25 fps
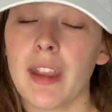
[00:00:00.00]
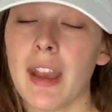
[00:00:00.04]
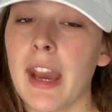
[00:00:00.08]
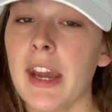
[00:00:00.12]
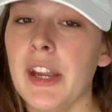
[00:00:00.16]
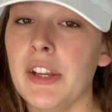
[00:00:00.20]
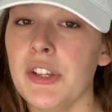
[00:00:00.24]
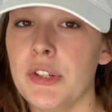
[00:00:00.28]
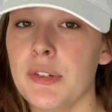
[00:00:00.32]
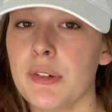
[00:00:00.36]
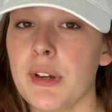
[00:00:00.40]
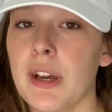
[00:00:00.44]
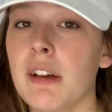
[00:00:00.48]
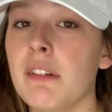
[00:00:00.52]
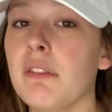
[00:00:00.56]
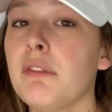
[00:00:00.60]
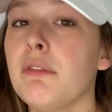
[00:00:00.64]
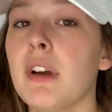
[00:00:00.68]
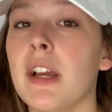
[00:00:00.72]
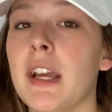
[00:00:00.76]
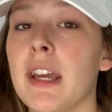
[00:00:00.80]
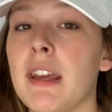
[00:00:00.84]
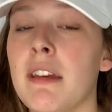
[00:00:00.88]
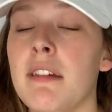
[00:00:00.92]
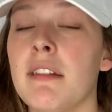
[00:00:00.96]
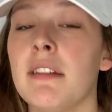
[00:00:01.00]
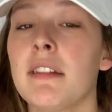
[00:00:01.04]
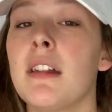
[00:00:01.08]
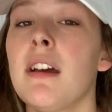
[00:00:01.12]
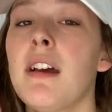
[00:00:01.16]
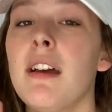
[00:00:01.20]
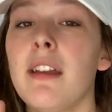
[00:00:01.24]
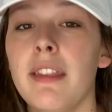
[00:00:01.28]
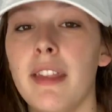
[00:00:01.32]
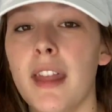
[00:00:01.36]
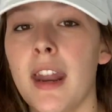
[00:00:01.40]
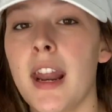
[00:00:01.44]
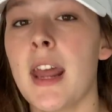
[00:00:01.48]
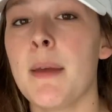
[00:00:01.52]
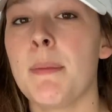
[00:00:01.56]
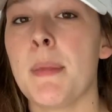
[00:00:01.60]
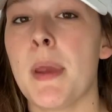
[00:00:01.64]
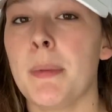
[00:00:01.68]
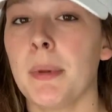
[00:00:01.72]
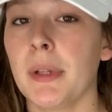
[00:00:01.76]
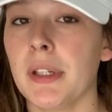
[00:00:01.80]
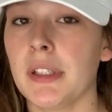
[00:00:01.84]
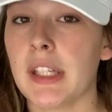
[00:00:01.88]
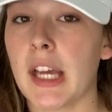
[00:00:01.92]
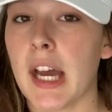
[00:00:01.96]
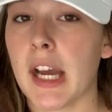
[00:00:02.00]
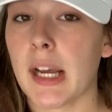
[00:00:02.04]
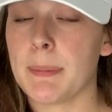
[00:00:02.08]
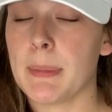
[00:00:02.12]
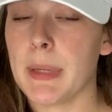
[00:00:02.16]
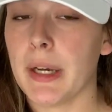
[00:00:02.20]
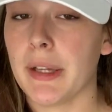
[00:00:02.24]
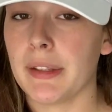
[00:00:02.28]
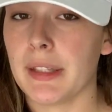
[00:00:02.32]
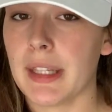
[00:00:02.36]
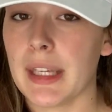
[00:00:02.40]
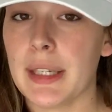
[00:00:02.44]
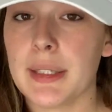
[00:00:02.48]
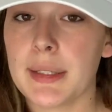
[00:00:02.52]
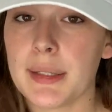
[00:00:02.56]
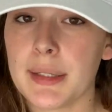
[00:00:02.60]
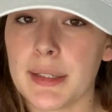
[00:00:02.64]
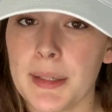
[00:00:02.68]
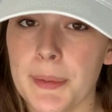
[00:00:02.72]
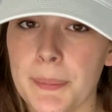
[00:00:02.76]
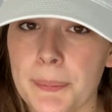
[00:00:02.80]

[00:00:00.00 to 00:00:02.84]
I do have ways that I'm able to talk about this.